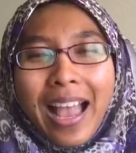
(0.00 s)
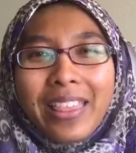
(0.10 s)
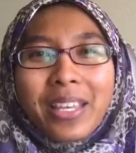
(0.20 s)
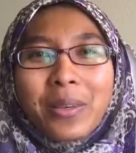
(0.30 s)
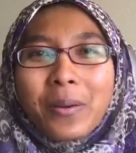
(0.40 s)

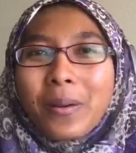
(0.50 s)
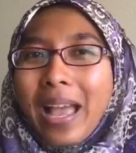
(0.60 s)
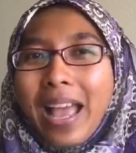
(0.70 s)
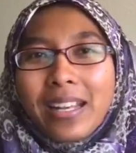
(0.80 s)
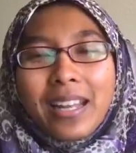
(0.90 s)
And then you
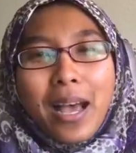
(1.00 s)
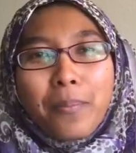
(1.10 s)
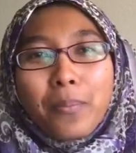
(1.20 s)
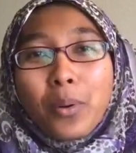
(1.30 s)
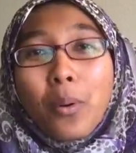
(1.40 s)
end
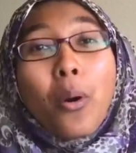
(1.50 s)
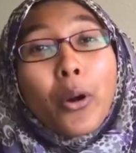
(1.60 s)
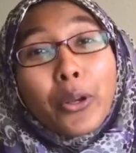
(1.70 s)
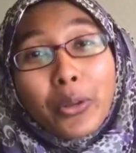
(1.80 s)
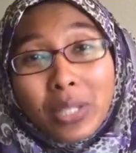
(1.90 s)
up,
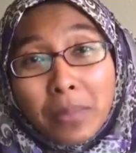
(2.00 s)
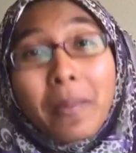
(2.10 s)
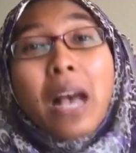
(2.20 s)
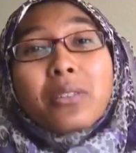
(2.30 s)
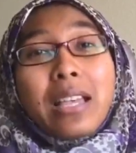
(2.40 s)
or your
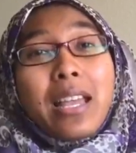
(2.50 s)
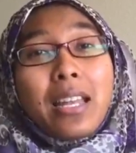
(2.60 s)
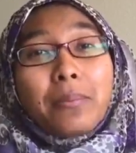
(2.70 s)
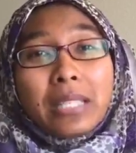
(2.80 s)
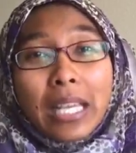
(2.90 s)
spouse
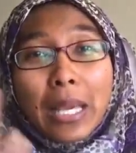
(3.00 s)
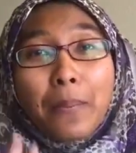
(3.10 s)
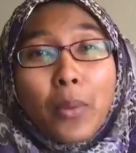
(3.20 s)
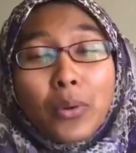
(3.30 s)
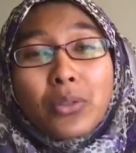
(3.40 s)
end up
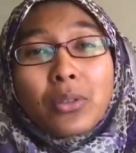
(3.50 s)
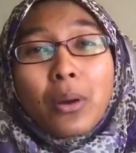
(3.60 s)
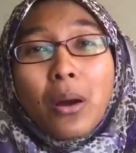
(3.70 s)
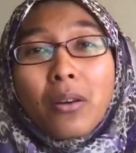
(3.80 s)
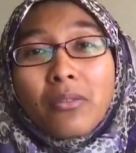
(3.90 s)
taking most
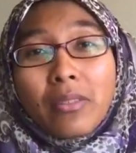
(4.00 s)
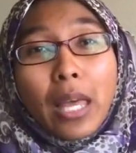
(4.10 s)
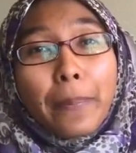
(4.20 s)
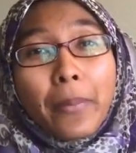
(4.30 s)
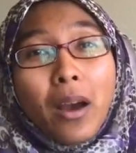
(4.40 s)
of
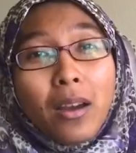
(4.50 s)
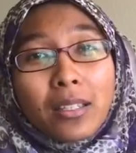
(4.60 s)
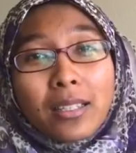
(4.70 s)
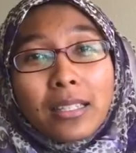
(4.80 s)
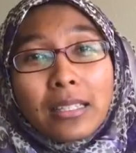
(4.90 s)
that
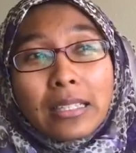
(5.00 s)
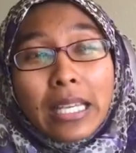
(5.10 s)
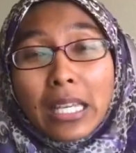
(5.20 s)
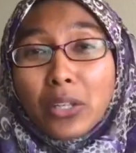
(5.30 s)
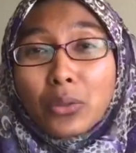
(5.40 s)
part,
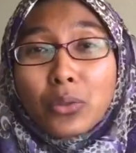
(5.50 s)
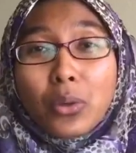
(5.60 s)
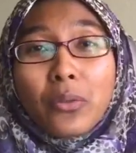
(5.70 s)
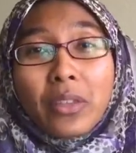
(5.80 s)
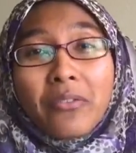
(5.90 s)
taking
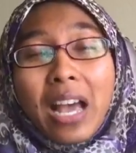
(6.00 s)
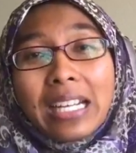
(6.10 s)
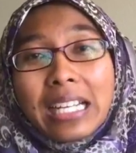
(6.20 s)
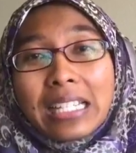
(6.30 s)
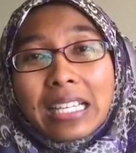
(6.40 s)
control of the
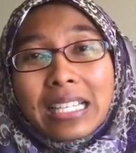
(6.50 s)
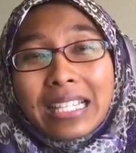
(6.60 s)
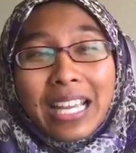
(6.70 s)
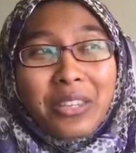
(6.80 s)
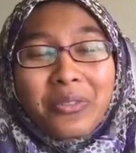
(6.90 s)

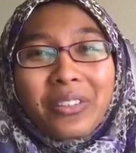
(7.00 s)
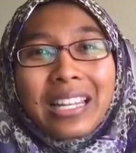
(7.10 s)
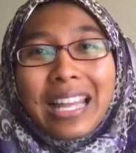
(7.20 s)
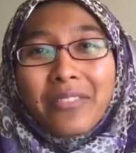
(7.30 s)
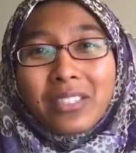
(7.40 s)
finances, and you
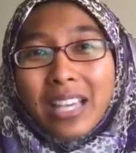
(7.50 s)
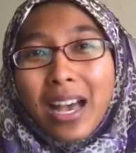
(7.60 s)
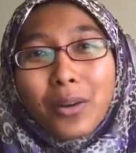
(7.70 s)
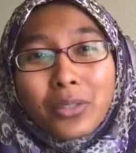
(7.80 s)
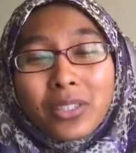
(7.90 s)
feel left
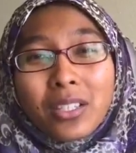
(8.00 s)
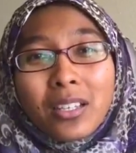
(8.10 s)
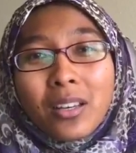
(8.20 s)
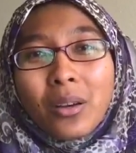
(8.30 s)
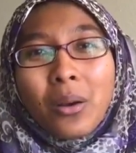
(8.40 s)
out
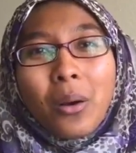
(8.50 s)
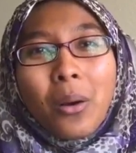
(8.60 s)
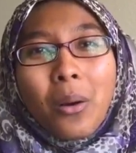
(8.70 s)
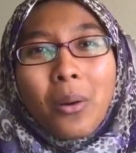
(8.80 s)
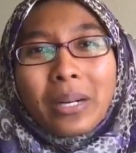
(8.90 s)

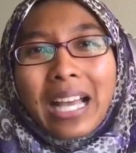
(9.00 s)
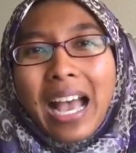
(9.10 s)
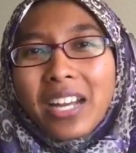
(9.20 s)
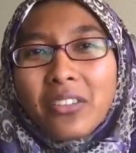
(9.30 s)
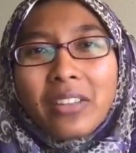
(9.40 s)
or
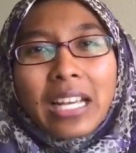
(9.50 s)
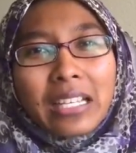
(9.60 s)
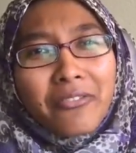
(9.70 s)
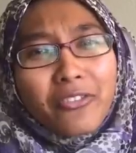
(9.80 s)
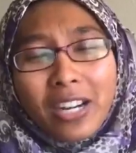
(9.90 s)
kind of
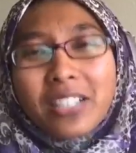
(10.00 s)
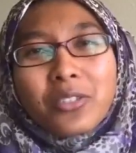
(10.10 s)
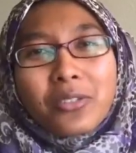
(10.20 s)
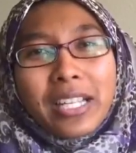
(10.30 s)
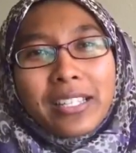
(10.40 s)
like
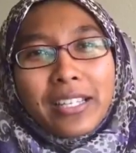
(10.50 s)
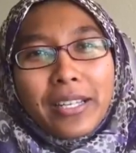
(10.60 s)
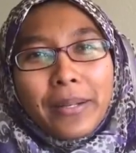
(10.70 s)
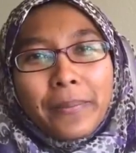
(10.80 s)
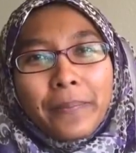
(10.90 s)
frustrated.